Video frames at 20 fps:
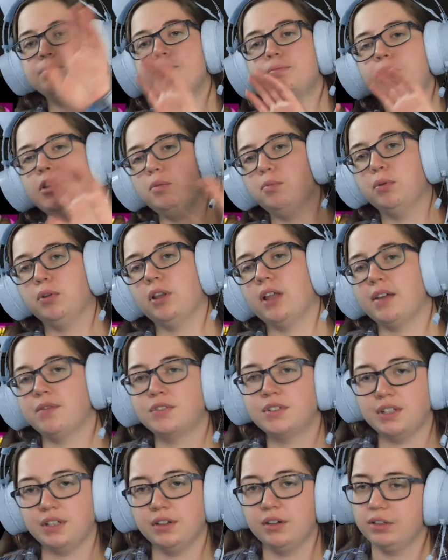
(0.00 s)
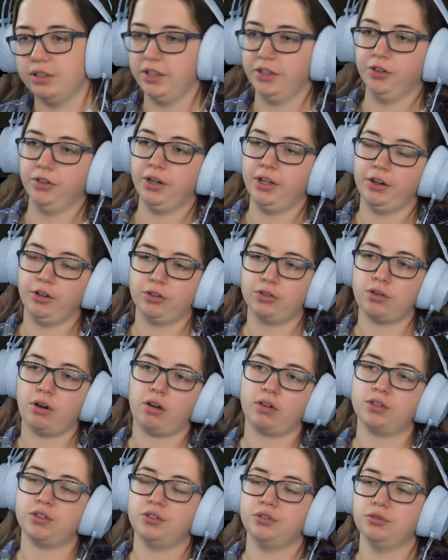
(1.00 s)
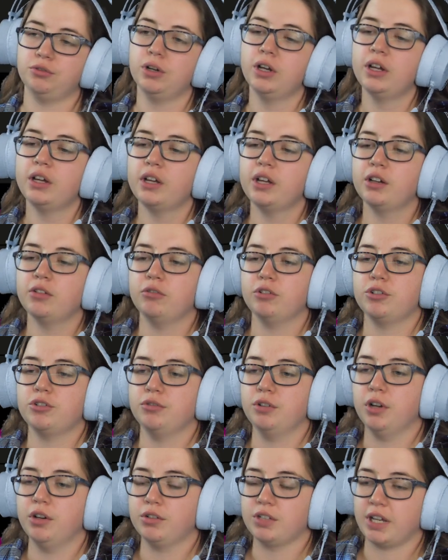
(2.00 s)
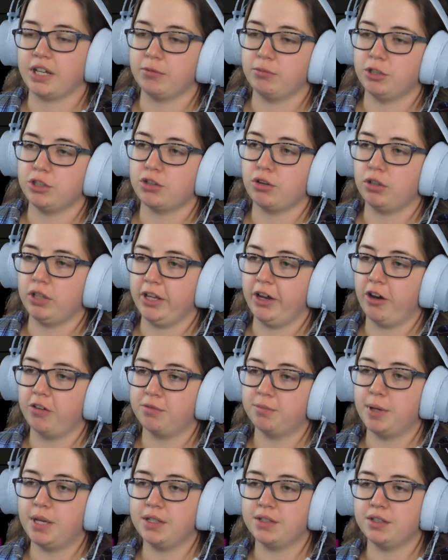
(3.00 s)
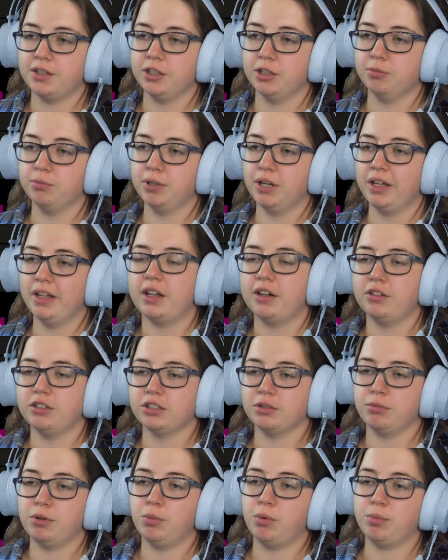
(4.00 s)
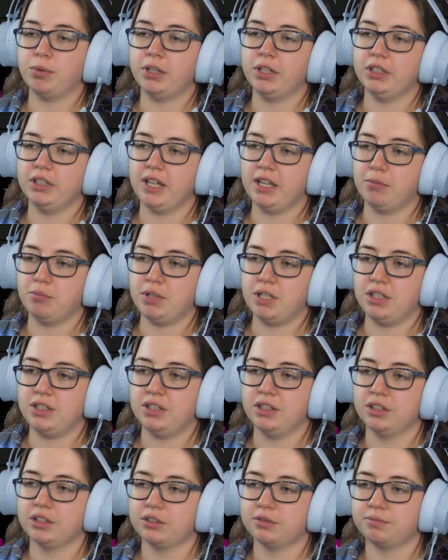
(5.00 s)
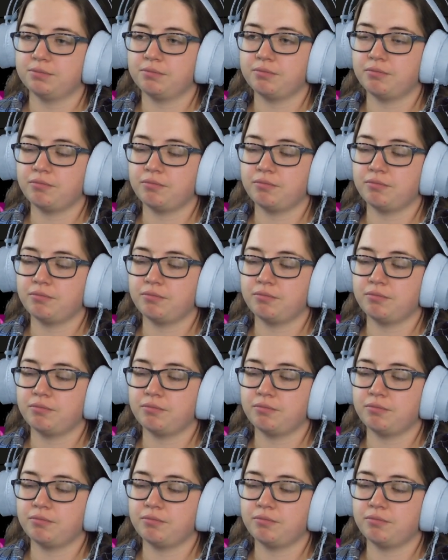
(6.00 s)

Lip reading: people I've seen on the internet or talked to, which who knows, I could be totally off base here, but I know some people put it in, like, B tier,